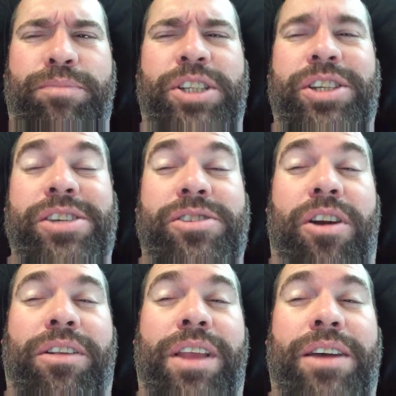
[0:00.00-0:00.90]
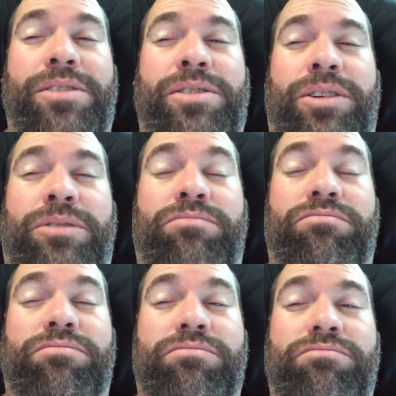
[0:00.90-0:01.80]
But she started that, so
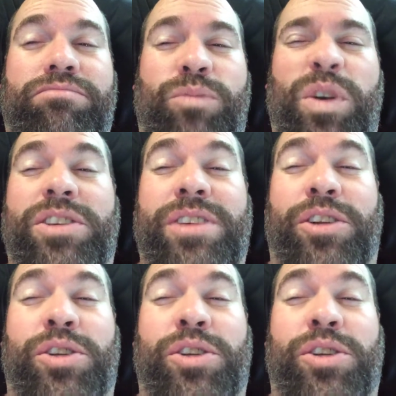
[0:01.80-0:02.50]
we just say